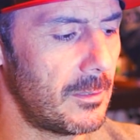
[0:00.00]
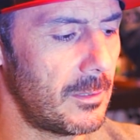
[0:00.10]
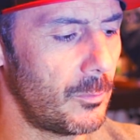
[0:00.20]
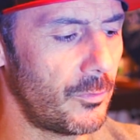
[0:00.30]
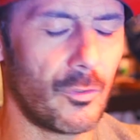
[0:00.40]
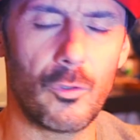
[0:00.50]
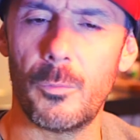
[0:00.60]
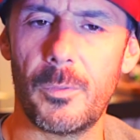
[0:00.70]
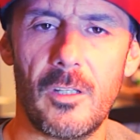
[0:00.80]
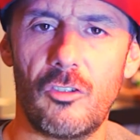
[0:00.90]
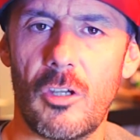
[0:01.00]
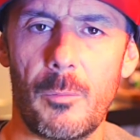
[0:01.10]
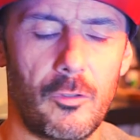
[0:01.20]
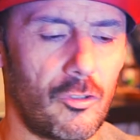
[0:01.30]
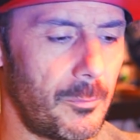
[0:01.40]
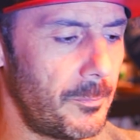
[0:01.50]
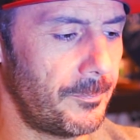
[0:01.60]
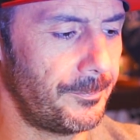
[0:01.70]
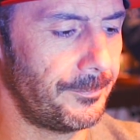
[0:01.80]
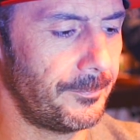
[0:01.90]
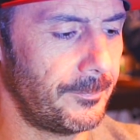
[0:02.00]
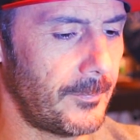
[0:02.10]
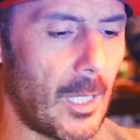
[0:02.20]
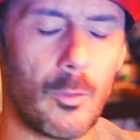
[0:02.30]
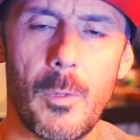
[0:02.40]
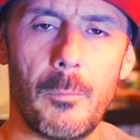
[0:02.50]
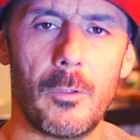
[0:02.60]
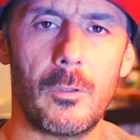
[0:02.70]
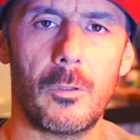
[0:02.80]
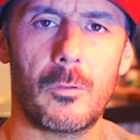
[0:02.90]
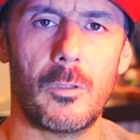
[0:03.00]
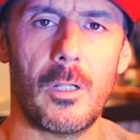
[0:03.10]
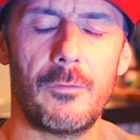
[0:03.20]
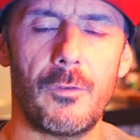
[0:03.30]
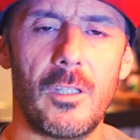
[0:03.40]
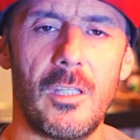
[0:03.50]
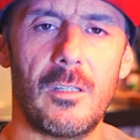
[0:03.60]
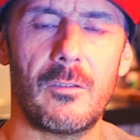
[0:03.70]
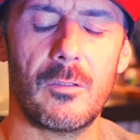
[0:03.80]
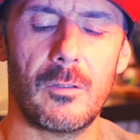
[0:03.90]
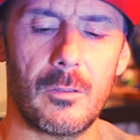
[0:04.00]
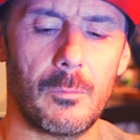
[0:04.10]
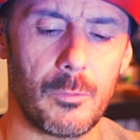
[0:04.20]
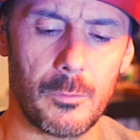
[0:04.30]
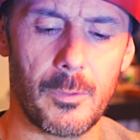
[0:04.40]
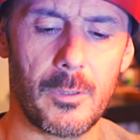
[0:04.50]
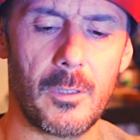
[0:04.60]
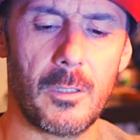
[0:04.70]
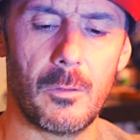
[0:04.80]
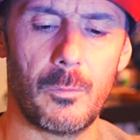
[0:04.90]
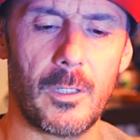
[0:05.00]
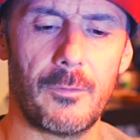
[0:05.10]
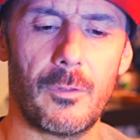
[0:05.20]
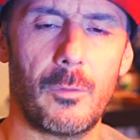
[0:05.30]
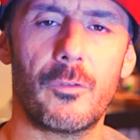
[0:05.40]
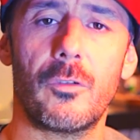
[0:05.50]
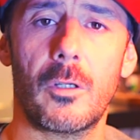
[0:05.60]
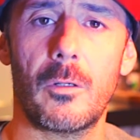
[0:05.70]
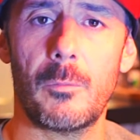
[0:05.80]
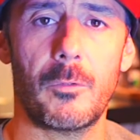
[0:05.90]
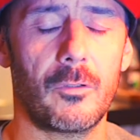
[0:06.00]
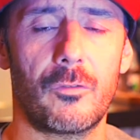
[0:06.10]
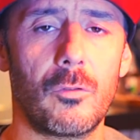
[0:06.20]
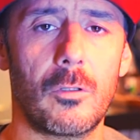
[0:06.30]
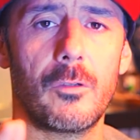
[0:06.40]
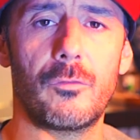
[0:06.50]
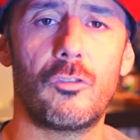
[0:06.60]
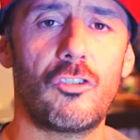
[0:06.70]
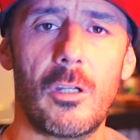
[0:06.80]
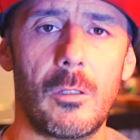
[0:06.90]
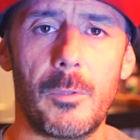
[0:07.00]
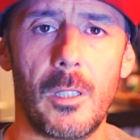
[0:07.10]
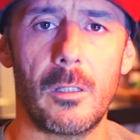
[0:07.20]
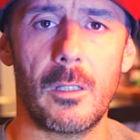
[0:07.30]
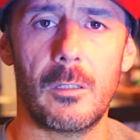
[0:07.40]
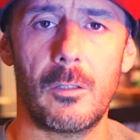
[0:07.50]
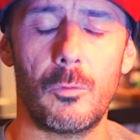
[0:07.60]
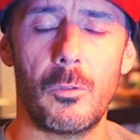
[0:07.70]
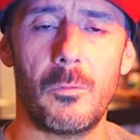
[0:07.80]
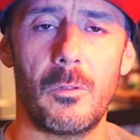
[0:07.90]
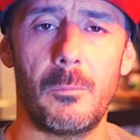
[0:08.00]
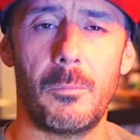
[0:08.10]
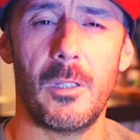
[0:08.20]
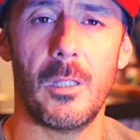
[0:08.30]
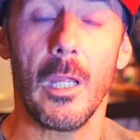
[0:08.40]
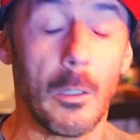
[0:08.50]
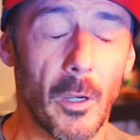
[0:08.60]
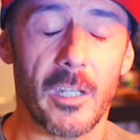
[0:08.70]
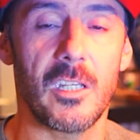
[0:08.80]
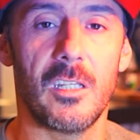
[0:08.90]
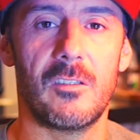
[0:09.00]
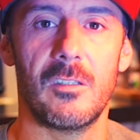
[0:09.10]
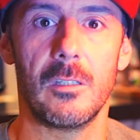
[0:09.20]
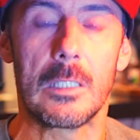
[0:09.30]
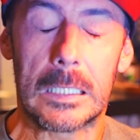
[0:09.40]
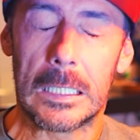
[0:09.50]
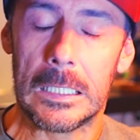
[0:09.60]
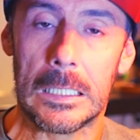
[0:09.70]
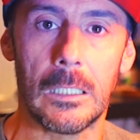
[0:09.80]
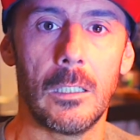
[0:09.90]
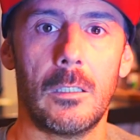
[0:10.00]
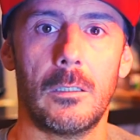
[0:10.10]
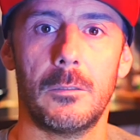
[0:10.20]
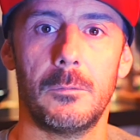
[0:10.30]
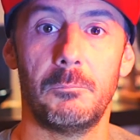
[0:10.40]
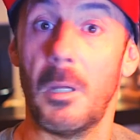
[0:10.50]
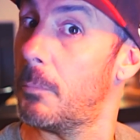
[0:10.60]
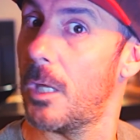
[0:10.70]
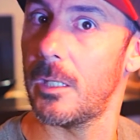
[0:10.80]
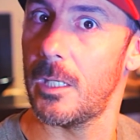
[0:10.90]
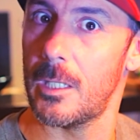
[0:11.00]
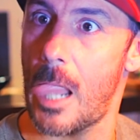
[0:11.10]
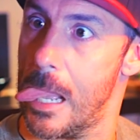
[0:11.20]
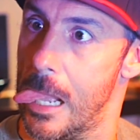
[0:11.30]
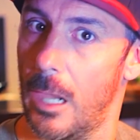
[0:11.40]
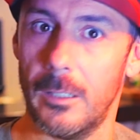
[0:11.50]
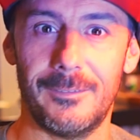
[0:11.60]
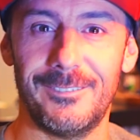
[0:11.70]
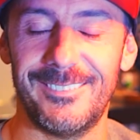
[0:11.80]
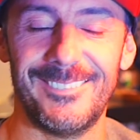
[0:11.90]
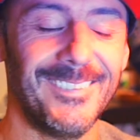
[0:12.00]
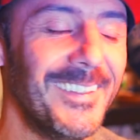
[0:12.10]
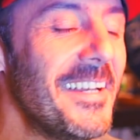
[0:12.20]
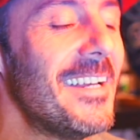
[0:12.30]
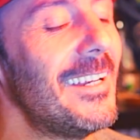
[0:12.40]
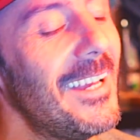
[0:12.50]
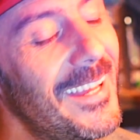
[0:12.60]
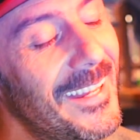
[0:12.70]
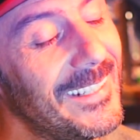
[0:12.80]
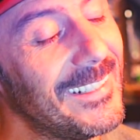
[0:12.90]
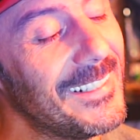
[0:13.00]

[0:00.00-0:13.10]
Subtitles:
It was a European championship. I remember you couldn't even eat the blueberry or whatever, it was on the ground because too close to Chernobyl, then you would be irradiated. Maybe I did. And